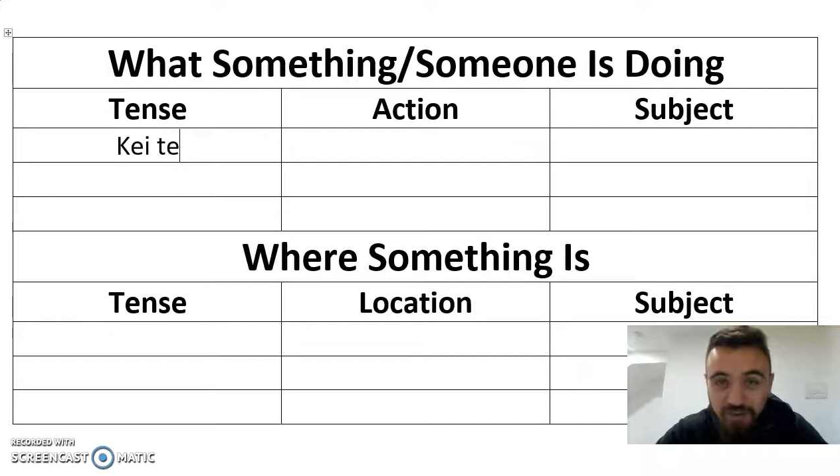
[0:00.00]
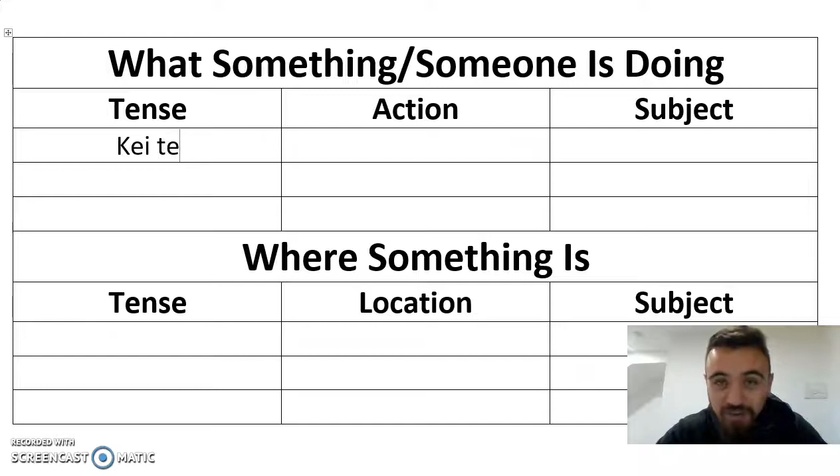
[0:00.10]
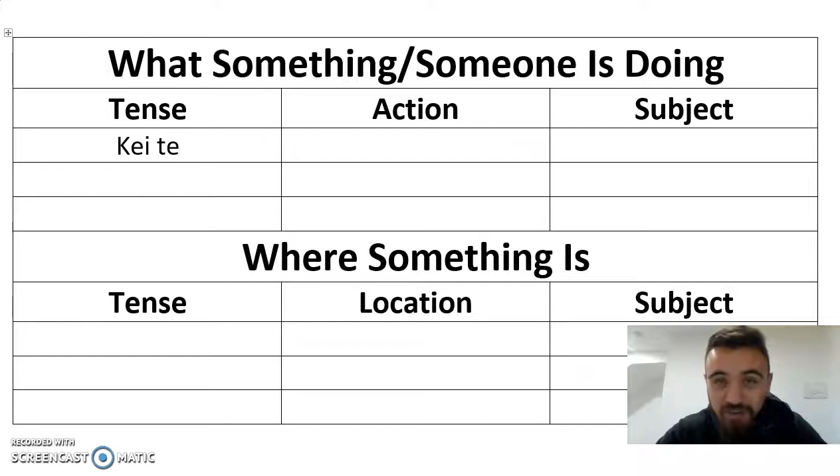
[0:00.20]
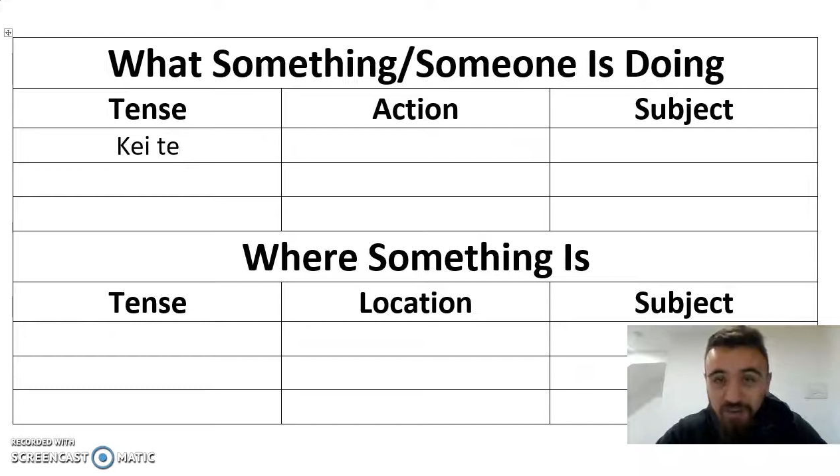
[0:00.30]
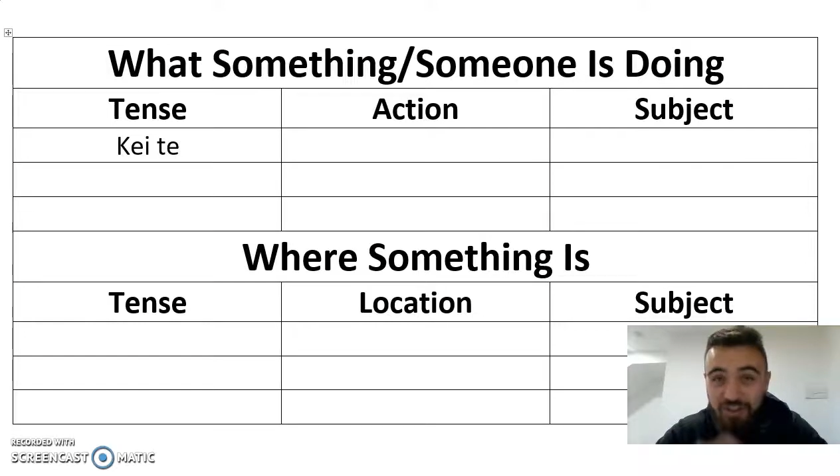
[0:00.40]

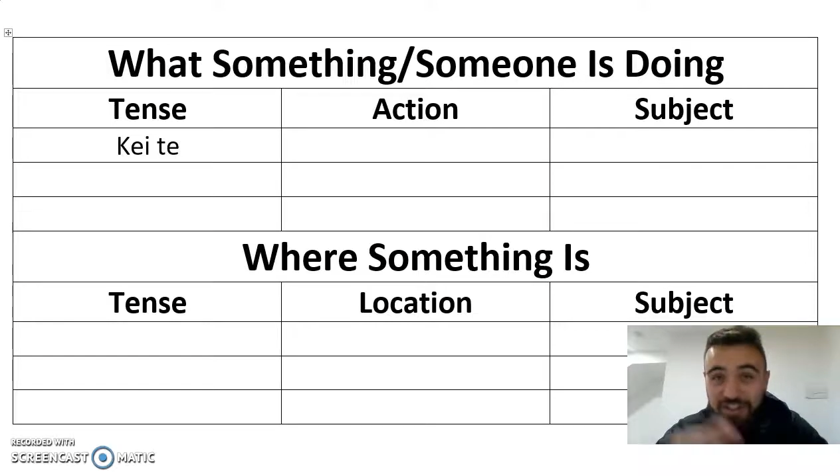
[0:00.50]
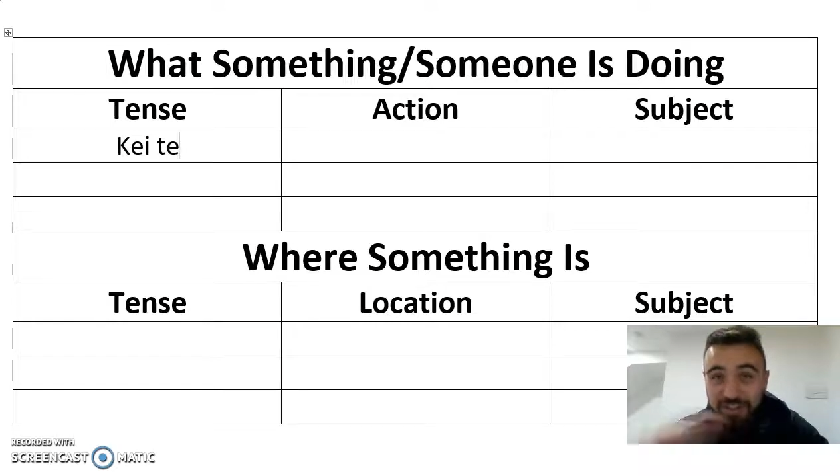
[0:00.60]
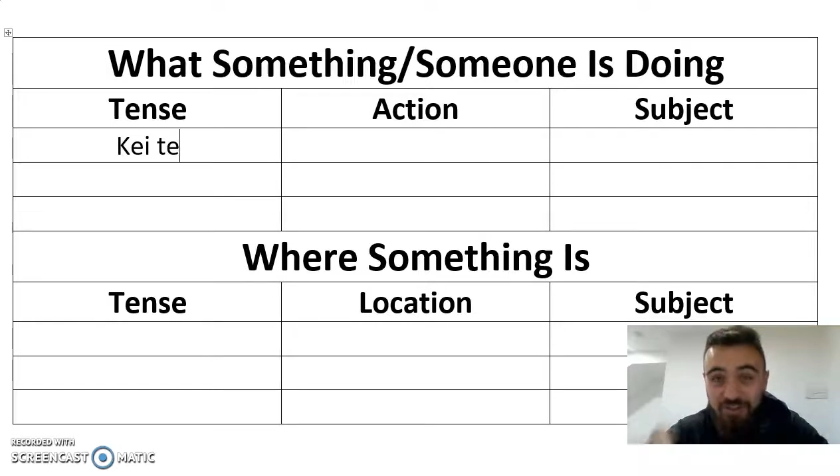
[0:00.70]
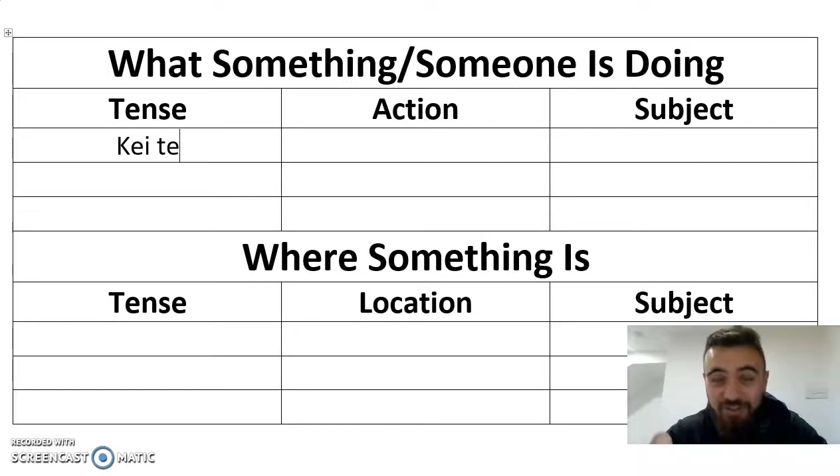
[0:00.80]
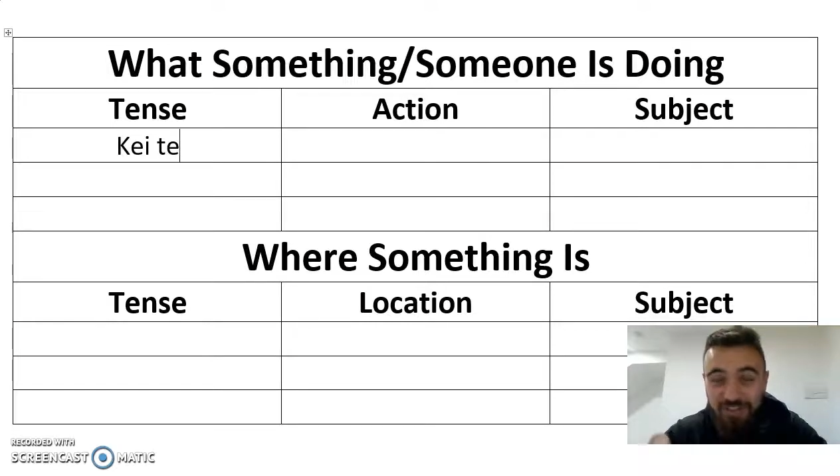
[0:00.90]
but if you know the
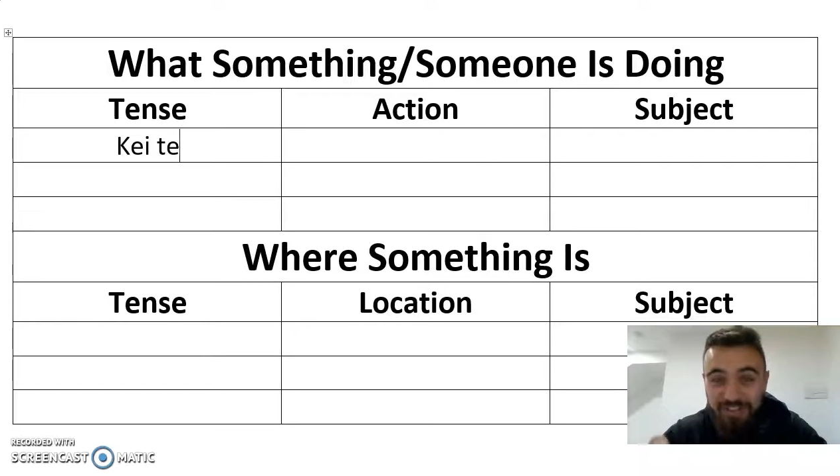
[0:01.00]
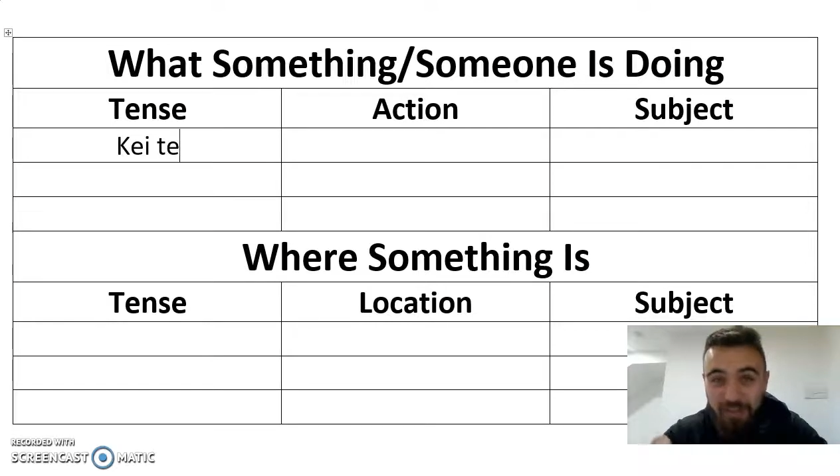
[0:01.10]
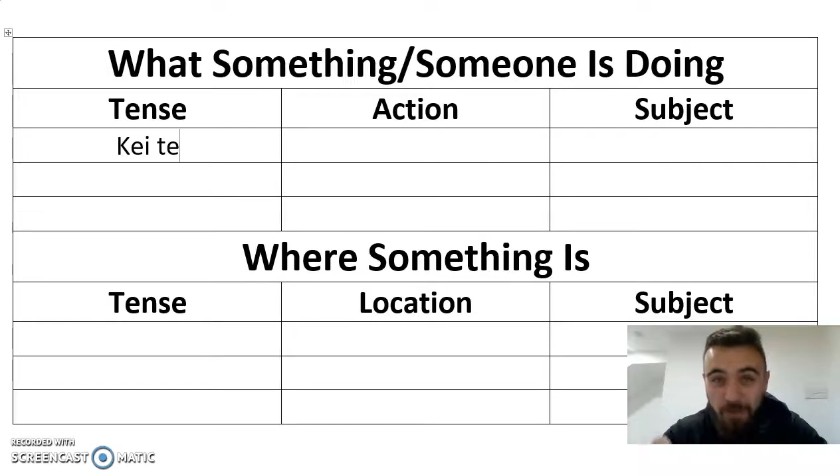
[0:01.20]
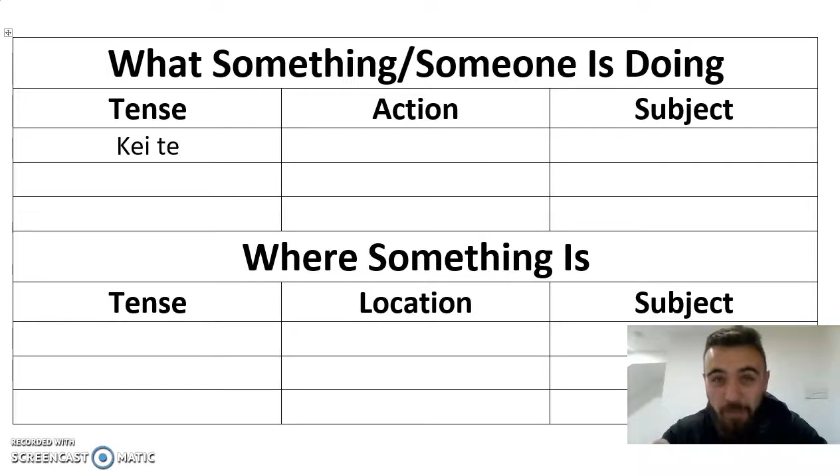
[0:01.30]
difference,